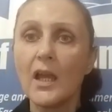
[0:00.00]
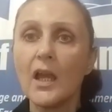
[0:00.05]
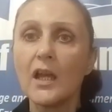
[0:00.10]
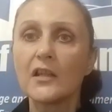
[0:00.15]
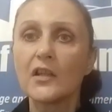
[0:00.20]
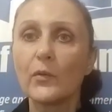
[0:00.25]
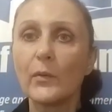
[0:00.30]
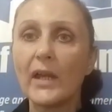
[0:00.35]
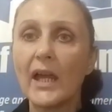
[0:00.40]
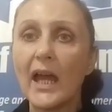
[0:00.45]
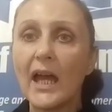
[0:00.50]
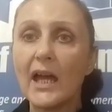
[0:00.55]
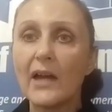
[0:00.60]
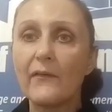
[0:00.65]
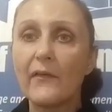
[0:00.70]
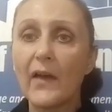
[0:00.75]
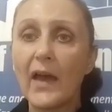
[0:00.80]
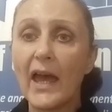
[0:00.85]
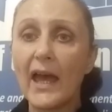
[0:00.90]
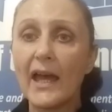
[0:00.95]
So we
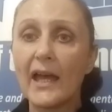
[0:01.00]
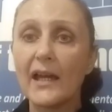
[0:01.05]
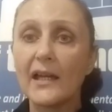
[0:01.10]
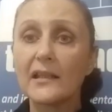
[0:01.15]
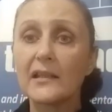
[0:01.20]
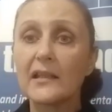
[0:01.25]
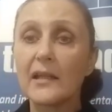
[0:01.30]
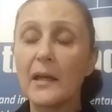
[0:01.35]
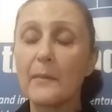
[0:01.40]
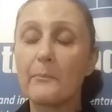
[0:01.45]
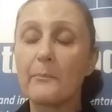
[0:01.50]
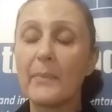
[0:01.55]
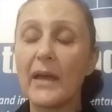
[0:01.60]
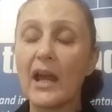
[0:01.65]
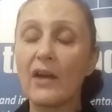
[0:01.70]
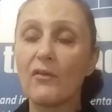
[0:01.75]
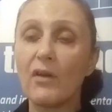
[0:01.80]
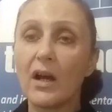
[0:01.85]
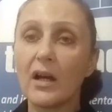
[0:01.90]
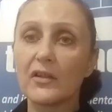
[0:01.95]
have had
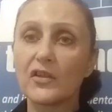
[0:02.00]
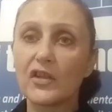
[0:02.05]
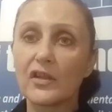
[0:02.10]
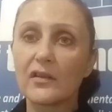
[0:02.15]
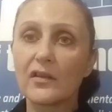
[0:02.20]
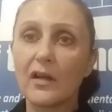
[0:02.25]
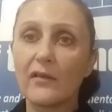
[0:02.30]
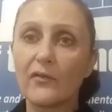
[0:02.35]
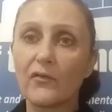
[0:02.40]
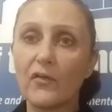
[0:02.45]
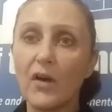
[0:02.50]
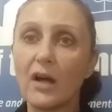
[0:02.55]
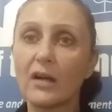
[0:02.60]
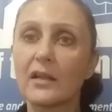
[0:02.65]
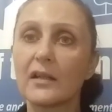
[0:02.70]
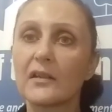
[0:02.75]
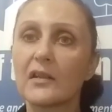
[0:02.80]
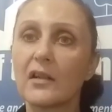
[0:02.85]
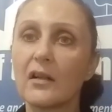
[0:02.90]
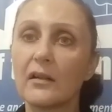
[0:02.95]
barrages of
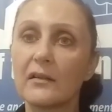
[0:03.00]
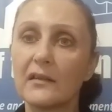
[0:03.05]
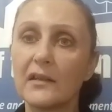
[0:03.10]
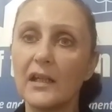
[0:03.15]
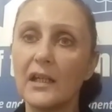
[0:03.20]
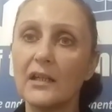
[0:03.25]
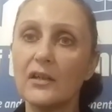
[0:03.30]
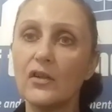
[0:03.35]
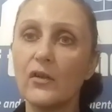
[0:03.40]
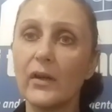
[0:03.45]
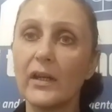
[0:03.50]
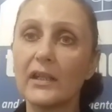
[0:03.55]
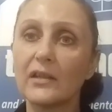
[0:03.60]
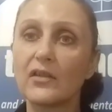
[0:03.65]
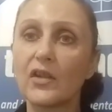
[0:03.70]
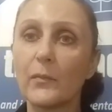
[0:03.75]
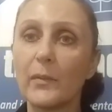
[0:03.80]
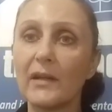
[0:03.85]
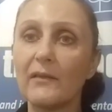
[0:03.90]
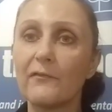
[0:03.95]
rockets continuing
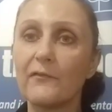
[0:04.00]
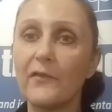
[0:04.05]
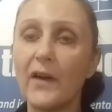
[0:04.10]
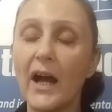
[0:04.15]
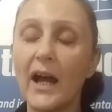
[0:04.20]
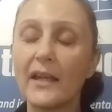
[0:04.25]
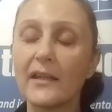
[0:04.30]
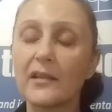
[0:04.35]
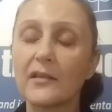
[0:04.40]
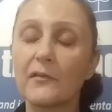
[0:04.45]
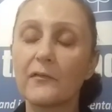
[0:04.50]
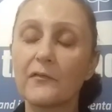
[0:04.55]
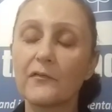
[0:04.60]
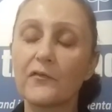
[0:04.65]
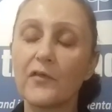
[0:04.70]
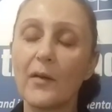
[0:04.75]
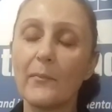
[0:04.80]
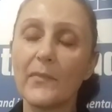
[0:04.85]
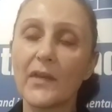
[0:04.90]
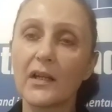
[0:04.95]
to be fired
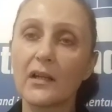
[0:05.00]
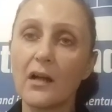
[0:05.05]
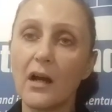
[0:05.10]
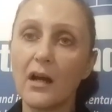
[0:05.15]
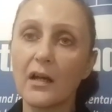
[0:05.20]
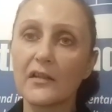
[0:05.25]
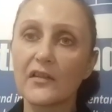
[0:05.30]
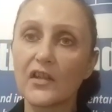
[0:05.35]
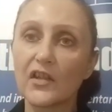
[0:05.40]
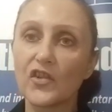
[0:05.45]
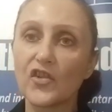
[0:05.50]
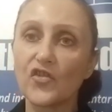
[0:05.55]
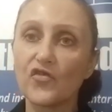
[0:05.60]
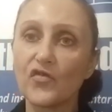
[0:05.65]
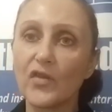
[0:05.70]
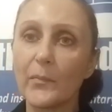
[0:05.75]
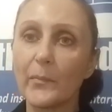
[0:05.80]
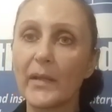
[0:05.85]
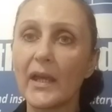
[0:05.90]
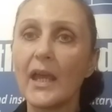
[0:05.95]
from the Gaza
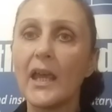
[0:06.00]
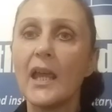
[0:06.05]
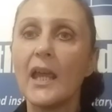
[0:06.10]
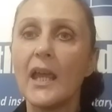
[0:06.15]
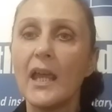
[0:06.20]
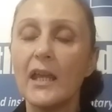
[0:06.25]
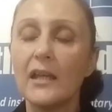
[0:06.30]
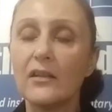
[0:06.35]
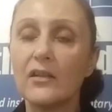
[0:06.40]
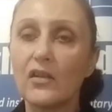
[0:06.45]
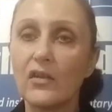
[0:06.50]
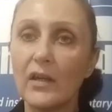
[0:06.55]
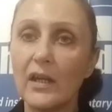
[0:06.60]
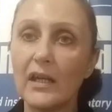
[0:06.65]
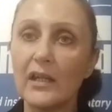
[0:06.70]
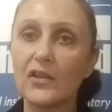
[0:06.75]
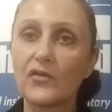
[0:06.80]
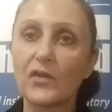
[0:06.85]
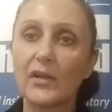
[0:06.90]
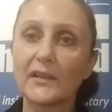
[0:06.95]
Strip into
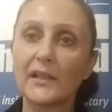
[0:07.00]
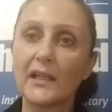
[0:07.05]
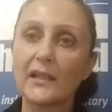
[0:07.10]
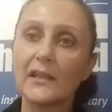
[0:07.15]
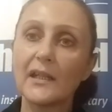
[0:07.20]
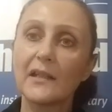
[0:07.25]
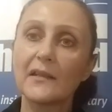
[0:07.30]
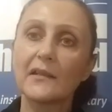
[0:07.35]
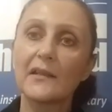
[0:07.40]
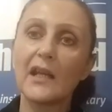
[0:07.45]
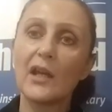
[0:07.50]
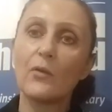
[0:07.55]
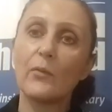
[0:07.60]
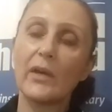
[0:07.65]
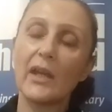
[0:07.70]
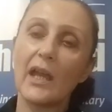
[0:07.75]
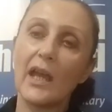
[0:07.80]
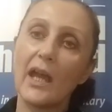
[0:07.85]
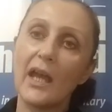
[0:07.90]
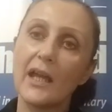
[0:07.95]
Israel. Now, yesterday
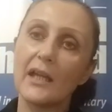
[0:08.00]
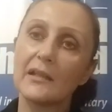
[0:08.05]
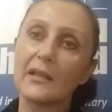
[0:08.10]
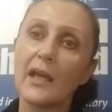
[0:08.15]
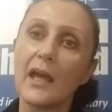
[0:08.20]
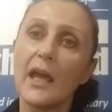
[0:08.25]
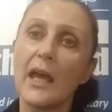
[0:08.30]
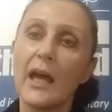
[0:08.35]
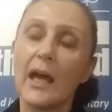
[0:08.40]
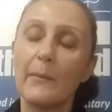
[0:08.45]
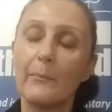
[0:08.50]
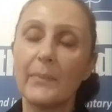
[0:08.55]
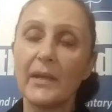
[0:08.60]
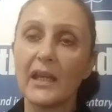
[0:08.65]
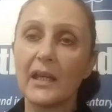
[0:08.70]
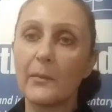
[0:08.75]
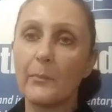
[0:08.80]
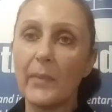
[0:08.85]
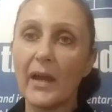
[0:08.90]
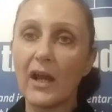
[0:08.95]
we had a
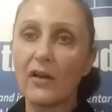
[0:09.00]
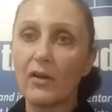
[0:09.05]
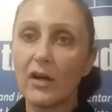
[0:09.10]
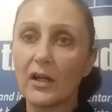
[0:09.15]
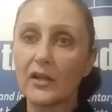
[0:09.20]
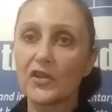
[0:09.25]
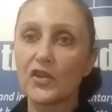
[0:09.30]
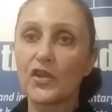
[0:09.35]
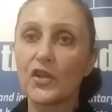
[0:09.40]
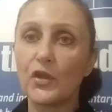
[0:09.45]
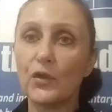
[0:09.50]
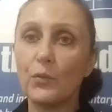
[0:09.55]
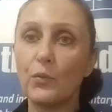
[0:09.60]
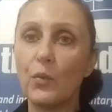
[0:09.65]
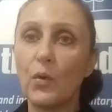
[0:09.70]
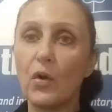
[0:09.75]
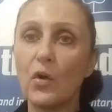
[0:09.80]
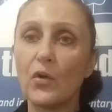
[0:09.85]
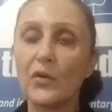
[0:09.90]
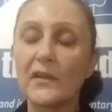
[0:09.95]
big barrage
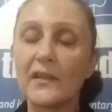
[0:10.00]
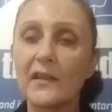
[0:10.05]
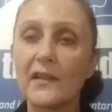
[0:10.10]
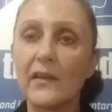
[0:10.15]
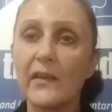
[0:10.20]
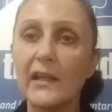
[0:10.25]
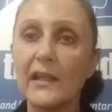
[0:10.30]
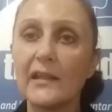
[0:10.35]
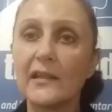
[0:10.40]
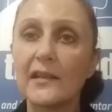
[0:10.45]
towards the